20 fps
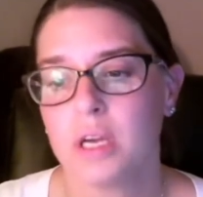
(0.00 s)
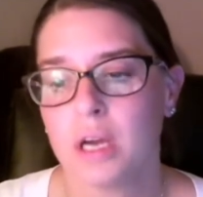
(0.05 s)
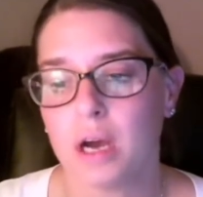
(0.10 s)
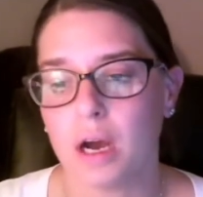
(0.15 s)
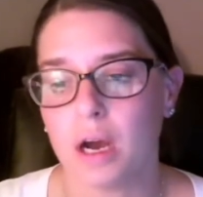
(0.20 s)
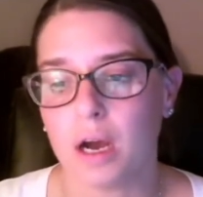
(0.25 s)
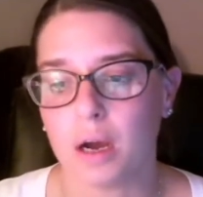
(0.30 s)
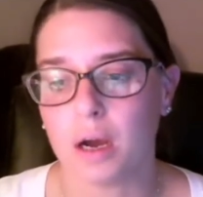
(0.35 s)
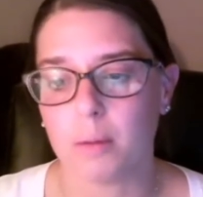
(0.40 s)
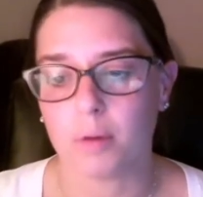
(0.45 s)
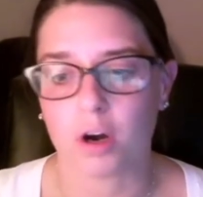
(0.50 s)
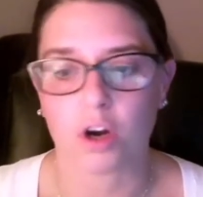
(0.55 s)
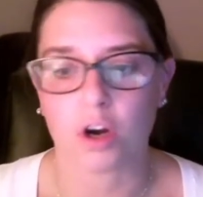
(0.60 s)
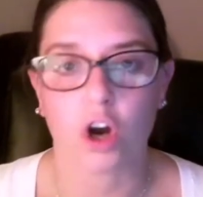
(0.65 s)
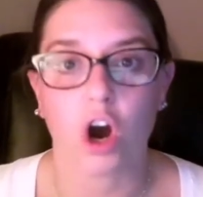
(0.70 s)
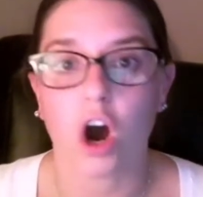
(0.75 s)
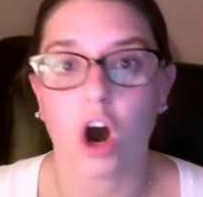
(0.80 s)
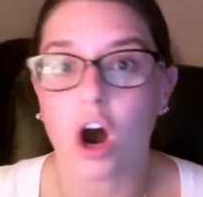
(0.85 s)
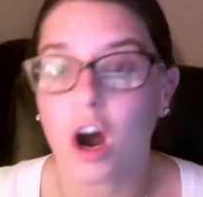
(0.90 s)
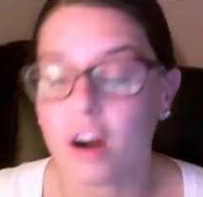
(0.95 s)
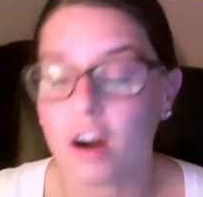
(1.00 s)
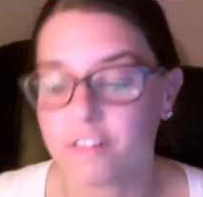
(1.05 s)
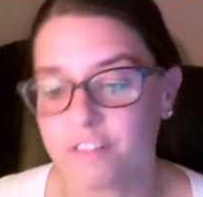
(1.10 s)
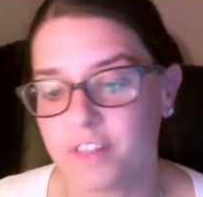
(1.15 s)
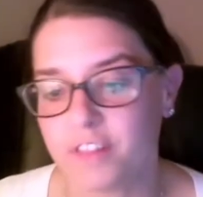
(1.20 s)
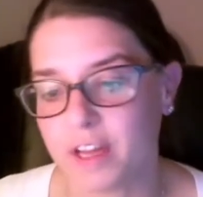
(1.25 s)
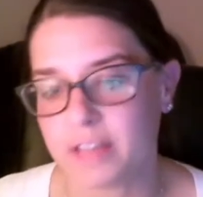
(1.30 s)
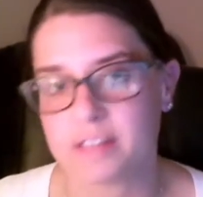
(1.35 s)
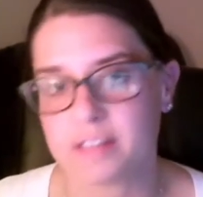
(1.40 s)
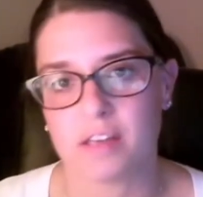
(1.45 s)
a cough
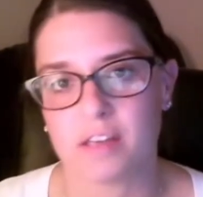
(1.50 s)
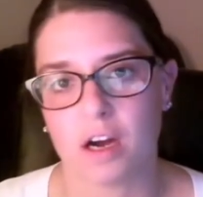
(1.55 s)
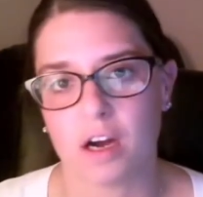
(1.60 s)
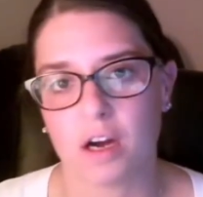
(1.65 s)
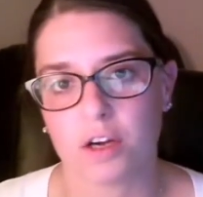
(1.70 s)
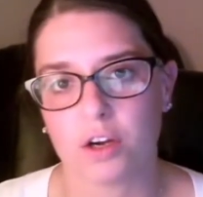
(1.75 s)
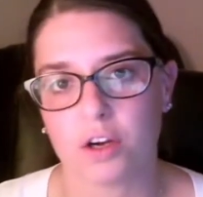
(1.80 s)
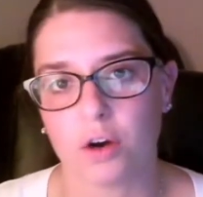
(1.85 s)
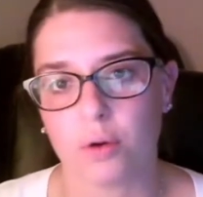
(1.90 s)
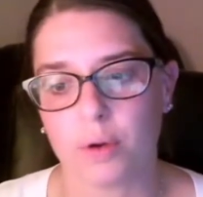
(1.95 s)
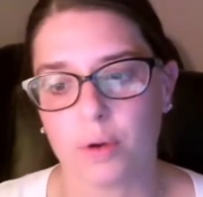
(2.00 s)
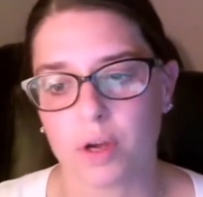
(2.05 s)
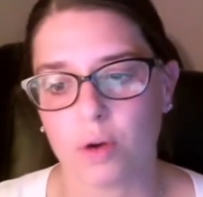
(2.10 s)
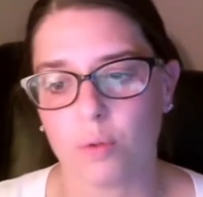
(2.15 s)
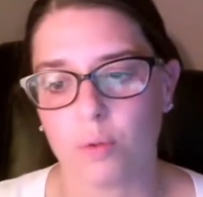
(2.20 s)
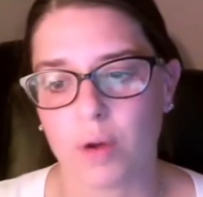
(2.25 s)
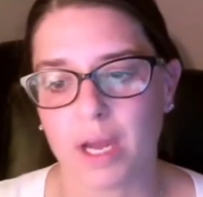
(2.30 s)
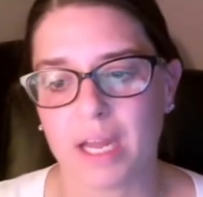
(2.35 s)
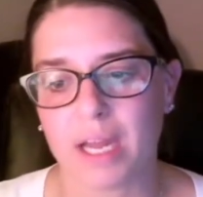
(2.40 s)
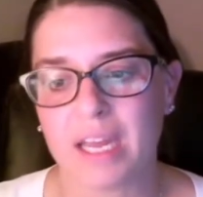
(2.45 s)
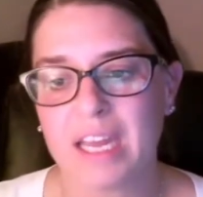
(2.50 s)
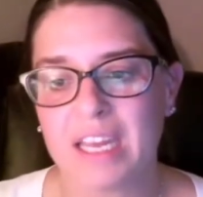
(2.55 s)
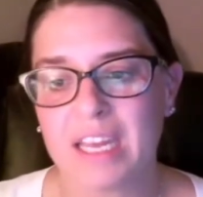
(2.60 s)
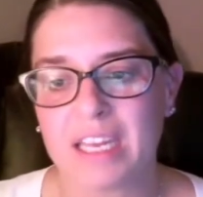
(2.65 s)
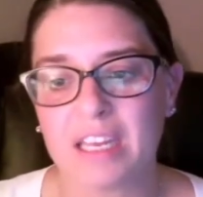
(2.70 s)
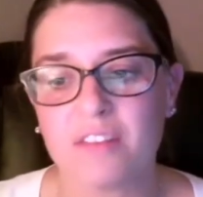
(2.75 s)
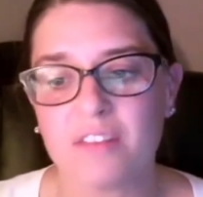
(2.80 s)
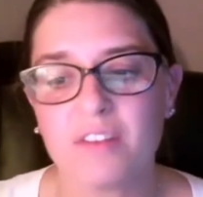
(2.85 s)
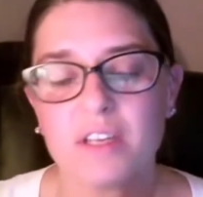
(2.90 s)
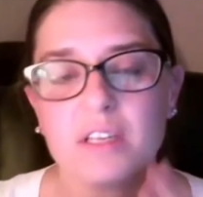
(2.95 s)
that's not going away,
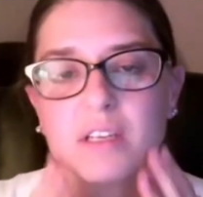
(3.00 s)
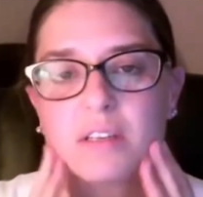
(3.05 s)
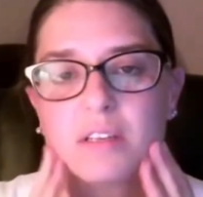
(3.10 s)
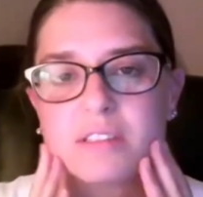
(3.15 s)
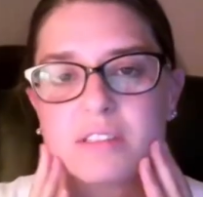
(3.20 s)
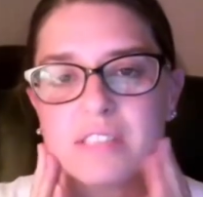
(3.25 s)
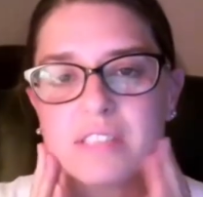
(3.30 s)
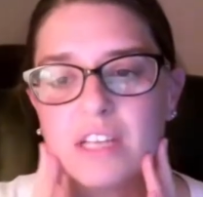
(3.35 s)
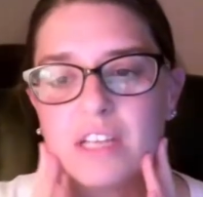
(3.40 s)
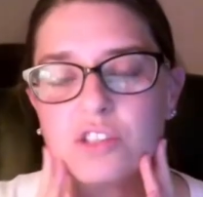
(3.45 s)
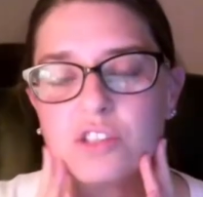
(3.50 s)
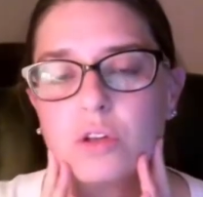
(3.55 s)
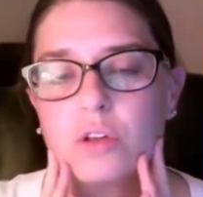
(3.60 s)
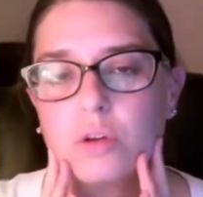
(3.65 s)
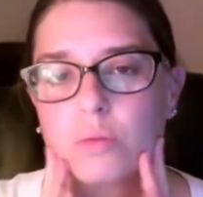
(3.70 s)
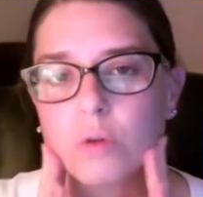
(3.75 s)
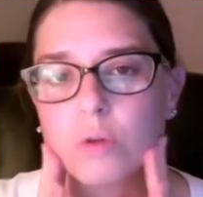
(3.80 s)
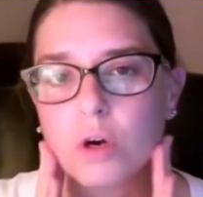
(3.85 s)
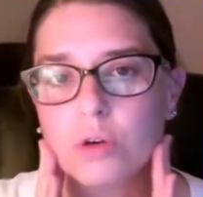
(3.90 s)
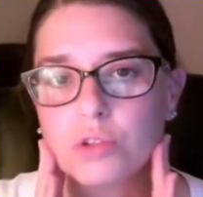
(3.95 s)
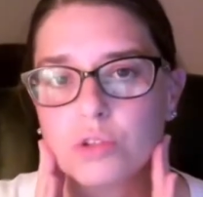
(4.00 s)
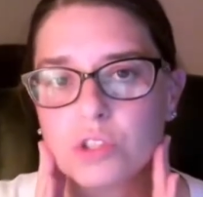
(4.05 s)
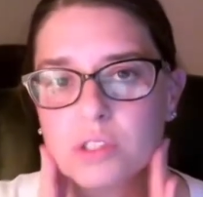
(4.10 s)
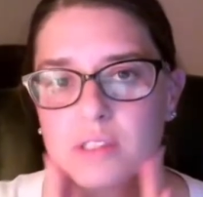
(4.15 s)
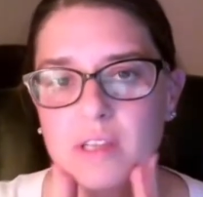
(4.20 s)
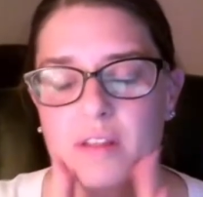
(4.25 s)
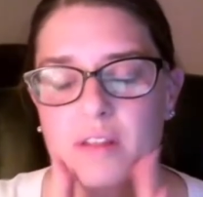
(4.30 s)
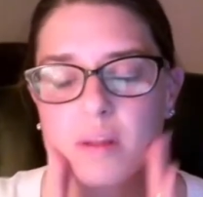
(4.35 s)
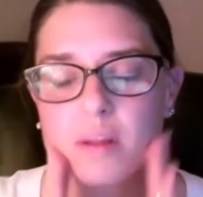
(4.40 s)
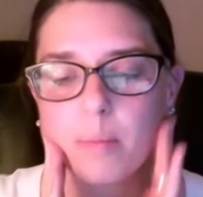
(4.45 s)
even dental erosions
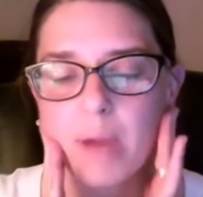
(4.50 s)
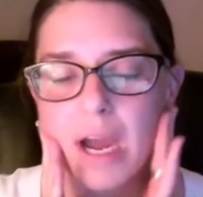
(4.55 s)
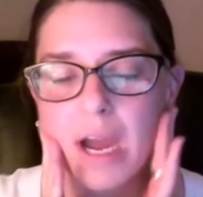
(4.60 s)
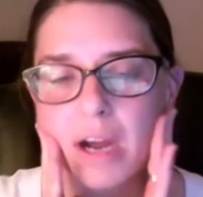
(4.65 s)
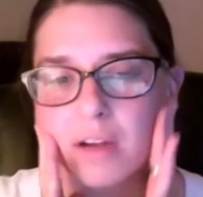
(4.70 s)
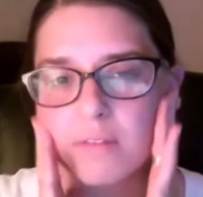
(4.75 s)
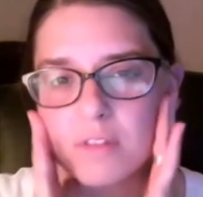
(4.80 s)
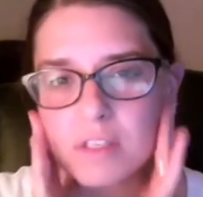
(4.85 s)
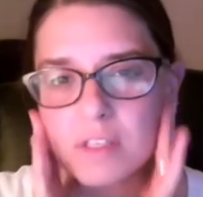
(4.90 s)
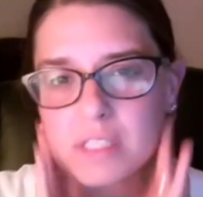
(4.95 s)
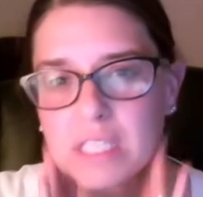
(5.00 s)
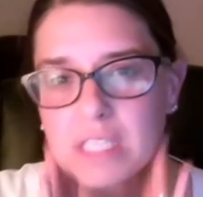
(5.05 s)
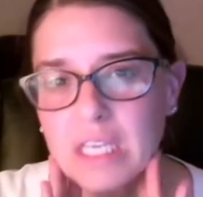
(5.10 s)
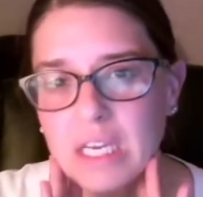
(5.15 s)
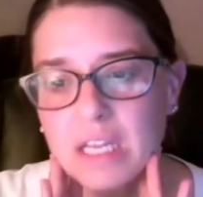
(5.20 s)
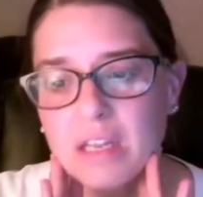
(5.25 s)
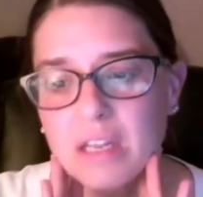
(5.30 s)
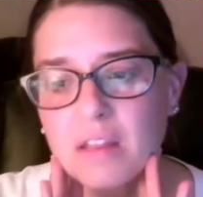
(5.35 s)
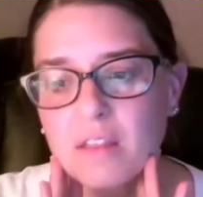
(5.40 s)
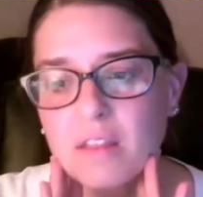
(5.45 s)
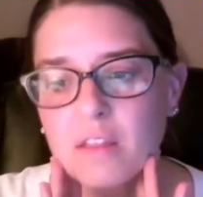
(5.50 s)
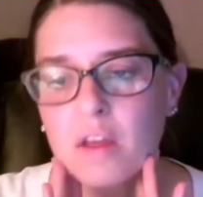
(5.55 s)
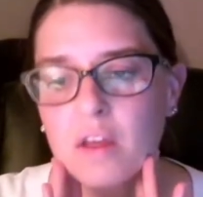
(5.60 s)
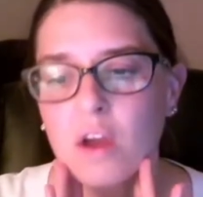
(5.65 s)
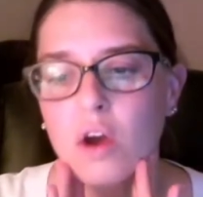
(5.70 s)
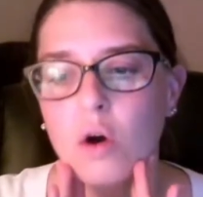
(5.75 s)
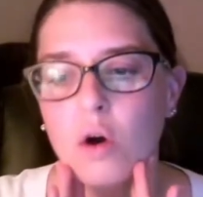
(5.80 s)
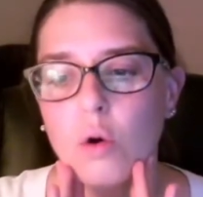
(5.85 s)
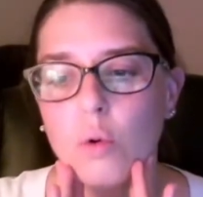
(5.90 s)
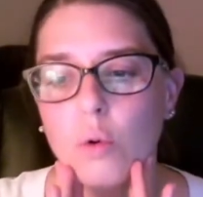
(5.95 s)
on the back of the teeth
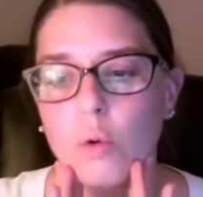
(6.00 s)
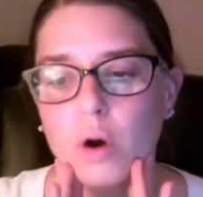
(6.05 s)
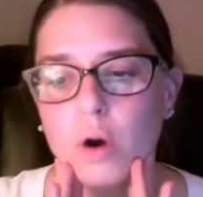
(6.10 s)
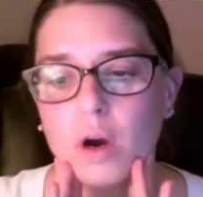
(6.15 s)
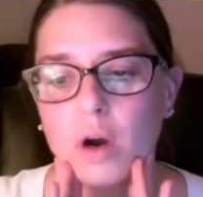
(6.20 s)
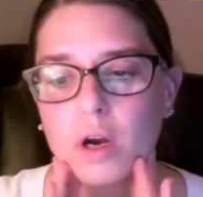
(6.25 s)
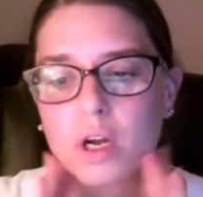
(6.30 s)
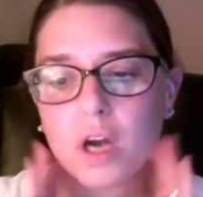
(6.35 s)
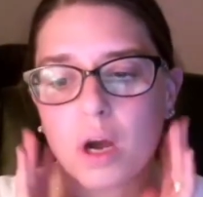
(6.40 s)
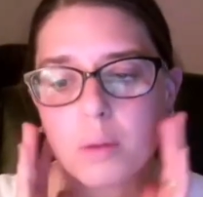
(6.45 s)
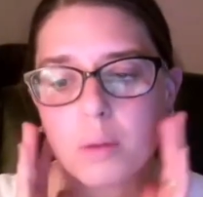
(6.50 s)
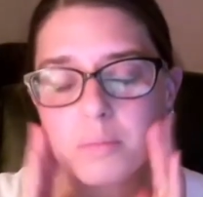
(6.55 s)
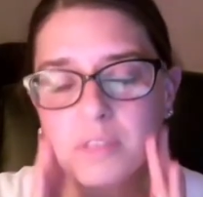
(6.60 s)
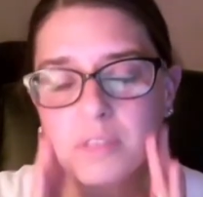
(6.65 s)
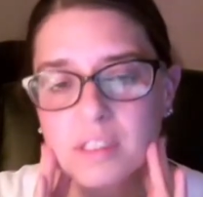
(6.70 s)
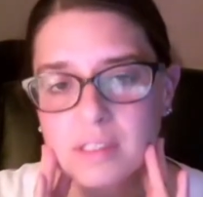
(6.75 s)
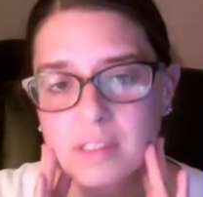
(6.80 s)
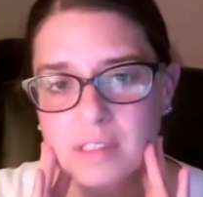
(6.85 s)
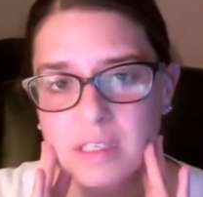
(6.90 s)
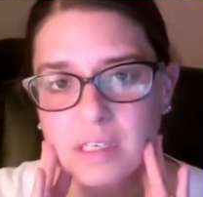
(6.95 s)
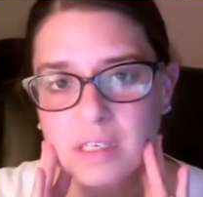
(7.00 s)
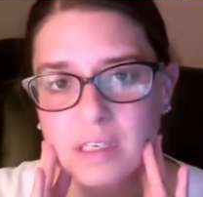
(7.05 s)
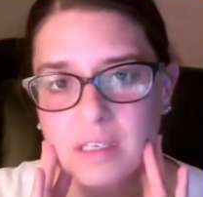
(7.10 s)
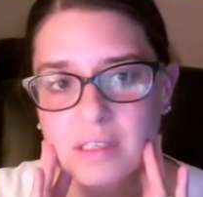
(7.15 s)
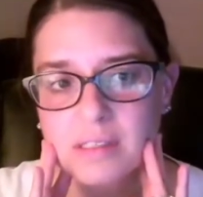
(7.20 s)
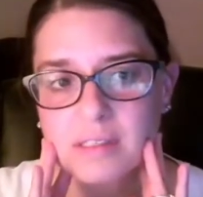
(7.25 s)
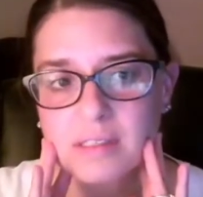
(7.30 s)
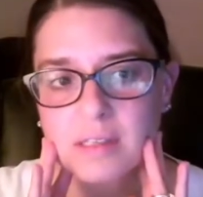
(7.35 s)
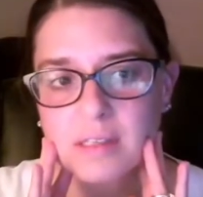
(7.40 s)
or gum disease.